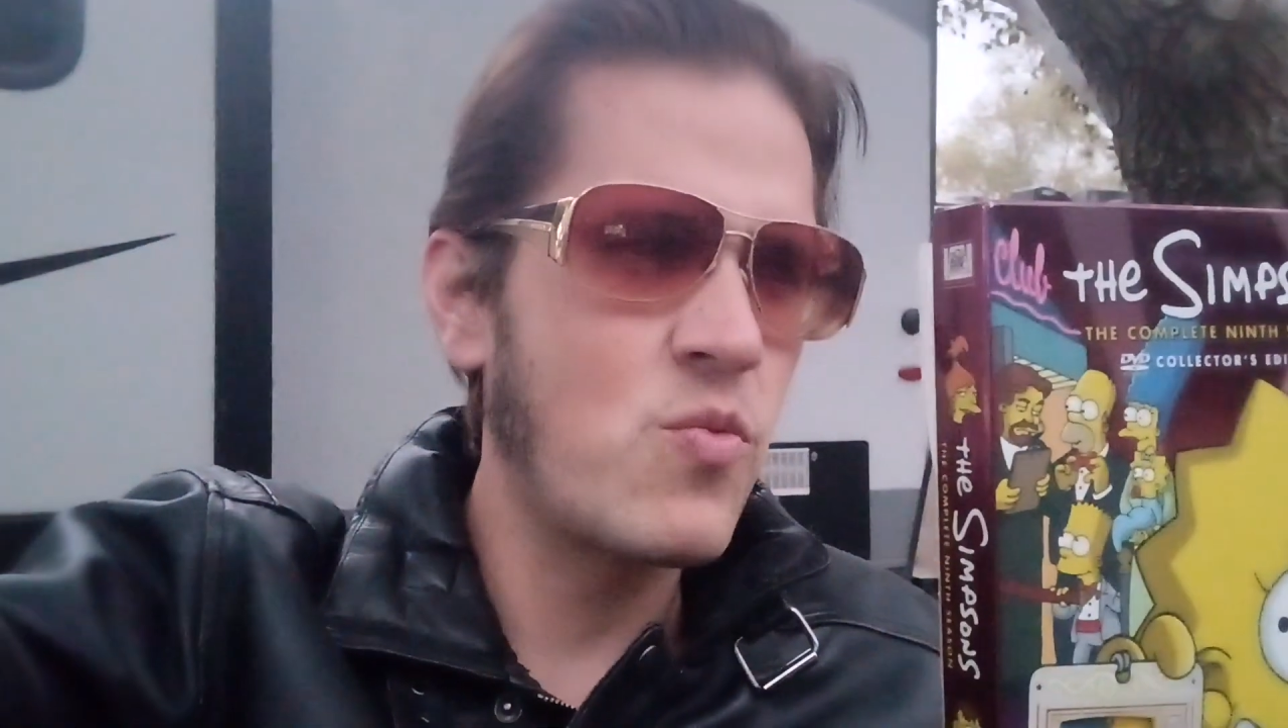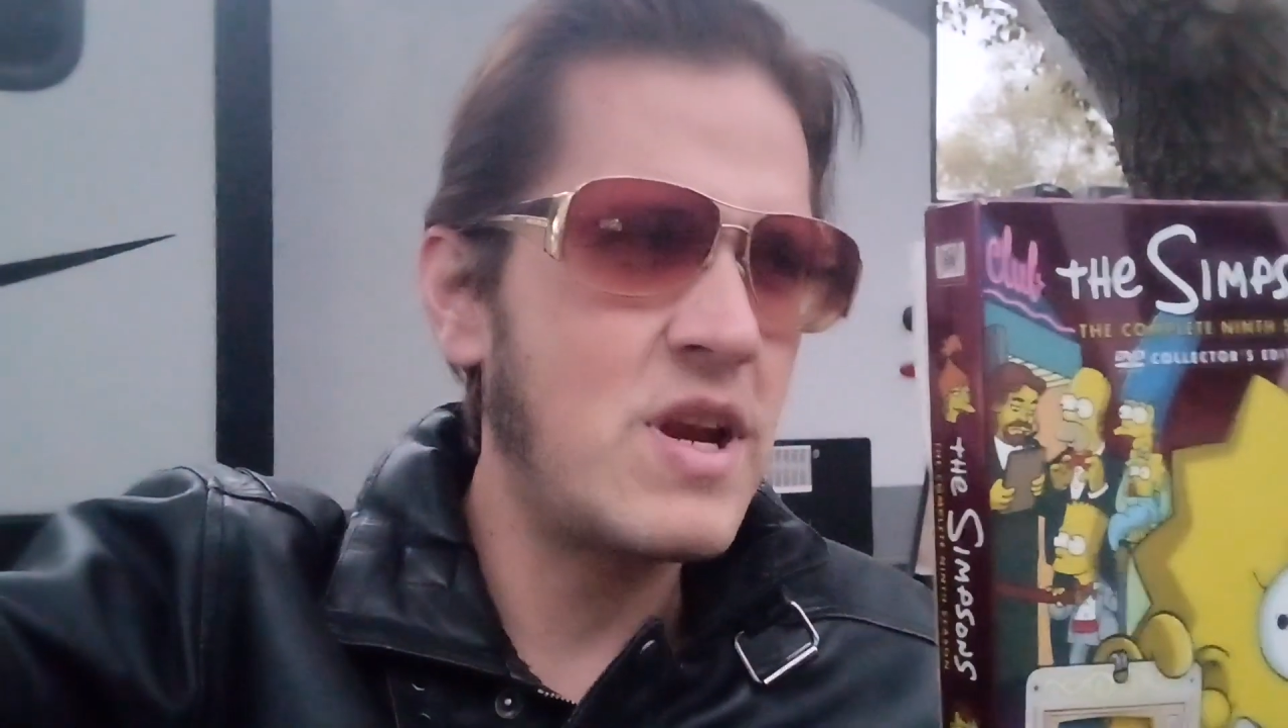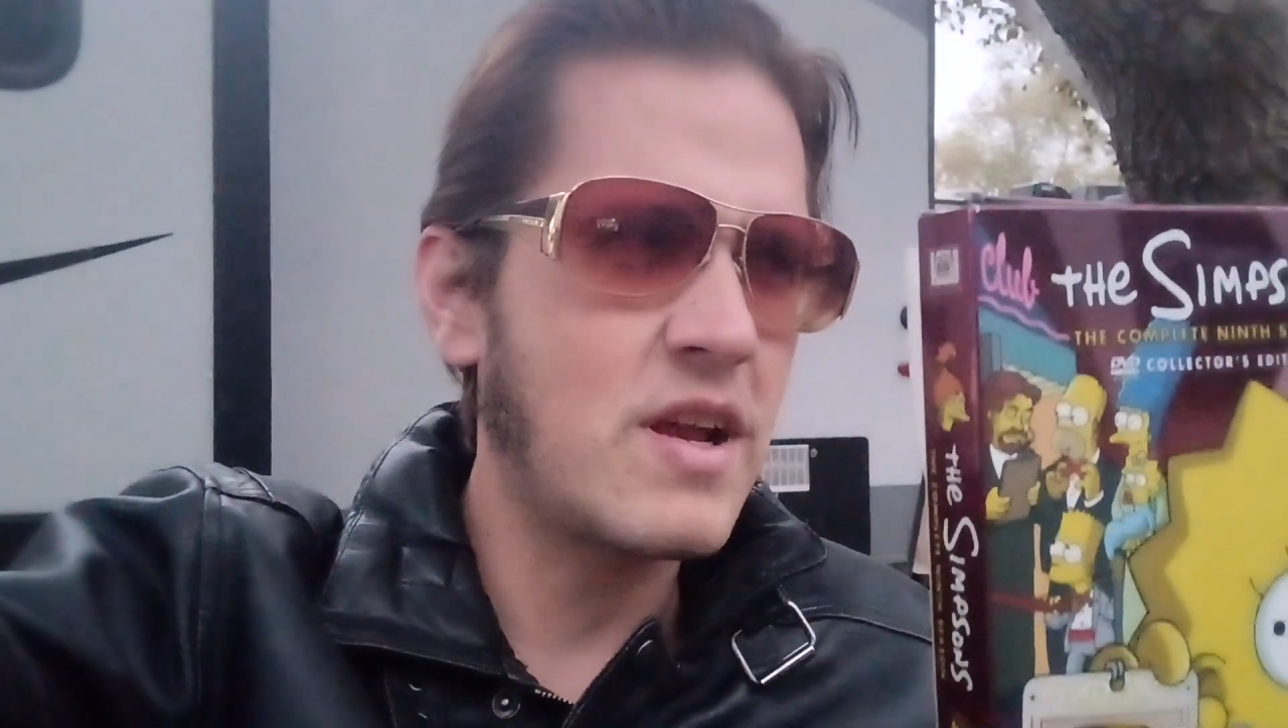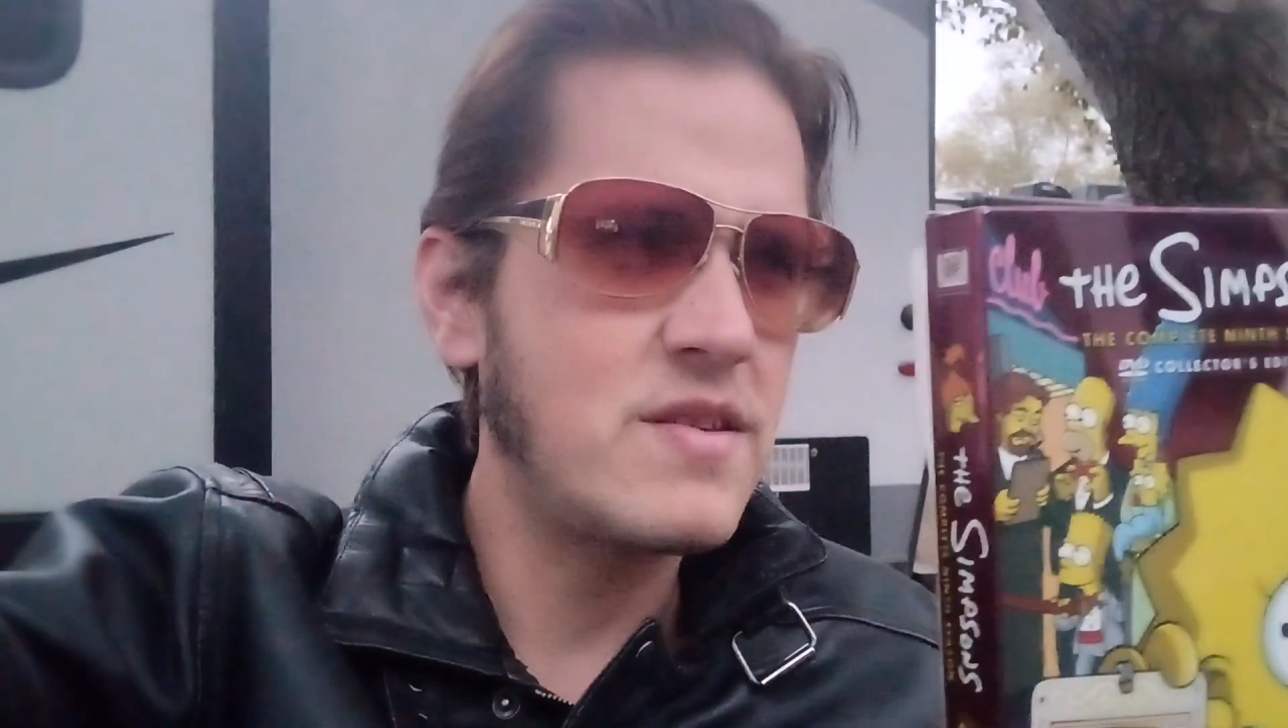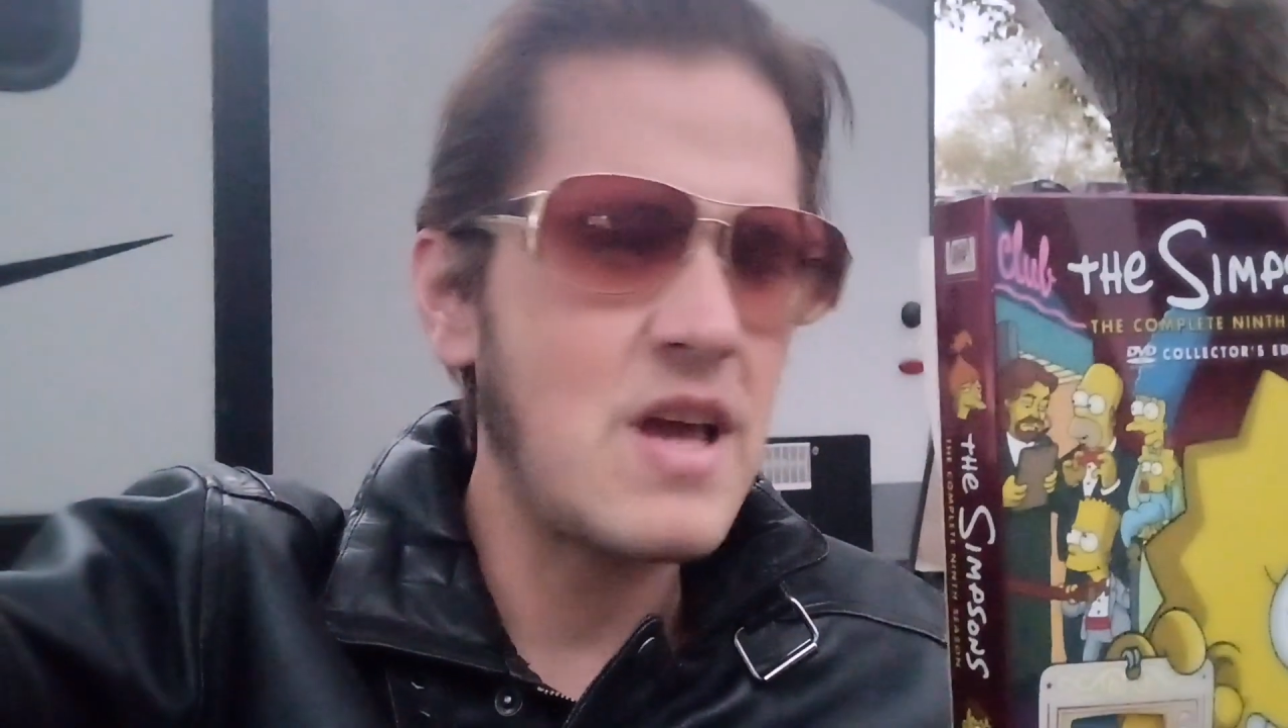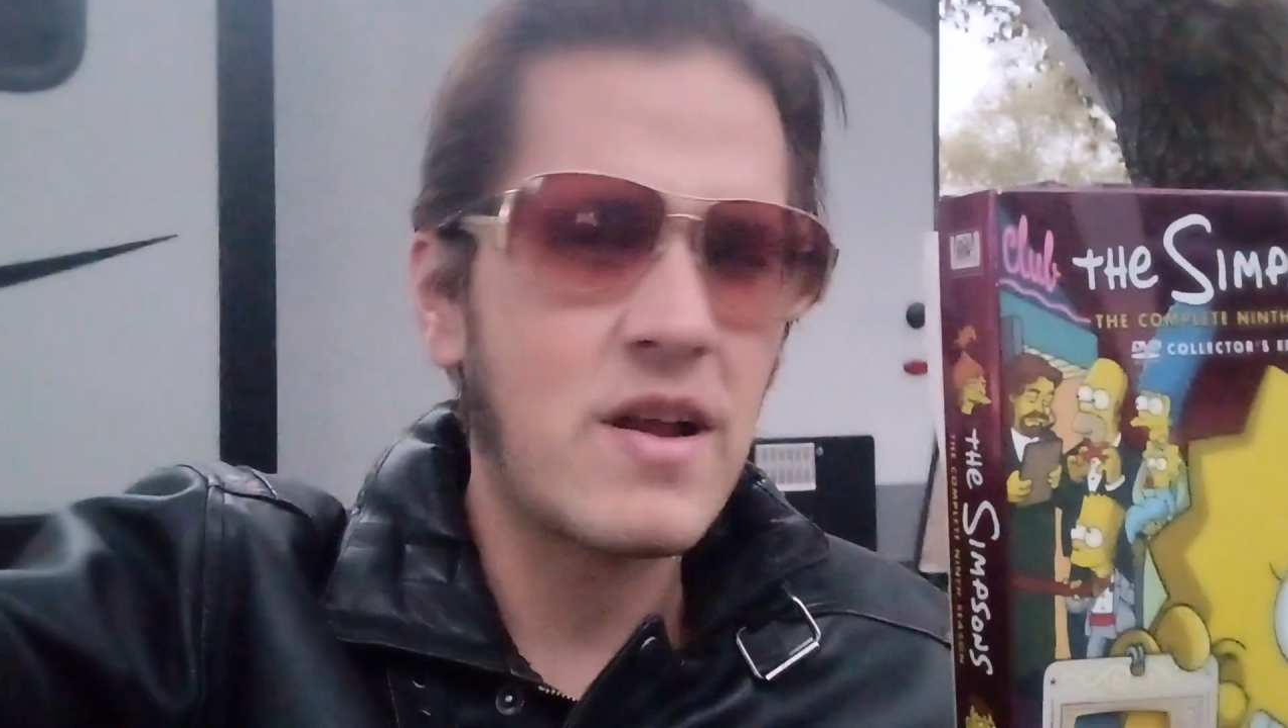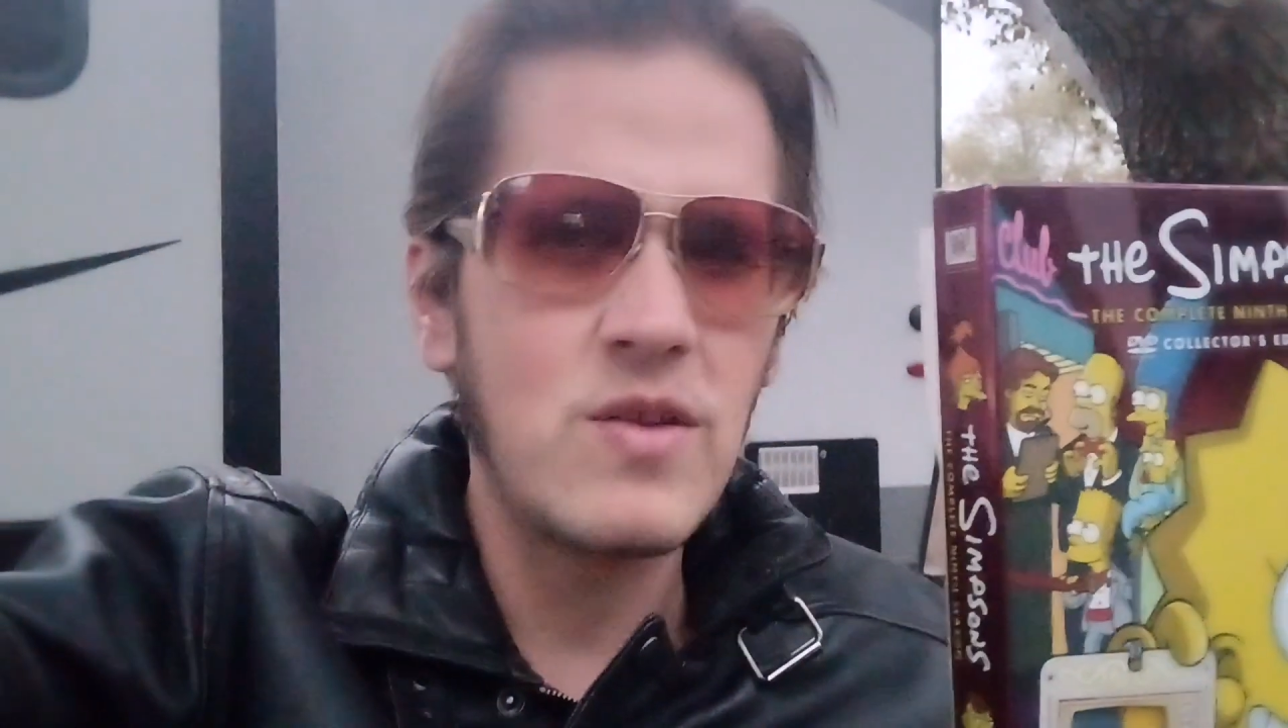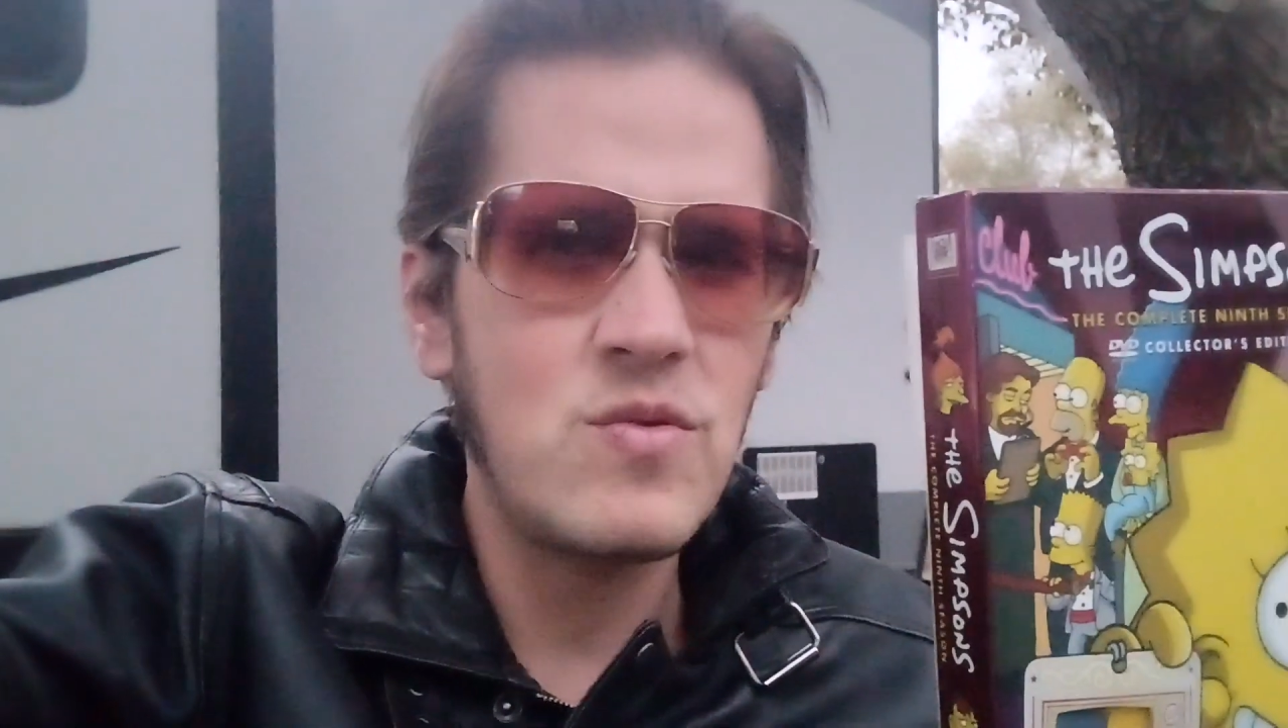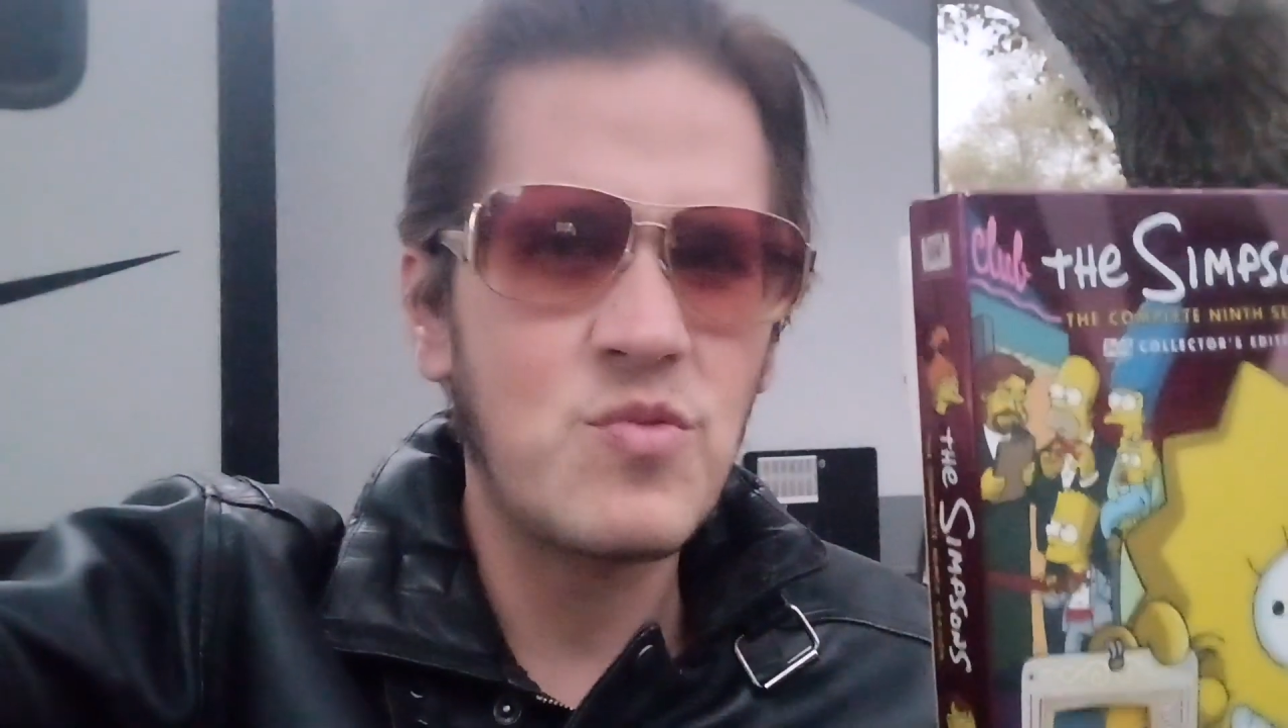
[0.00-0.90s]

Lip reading: when exactly.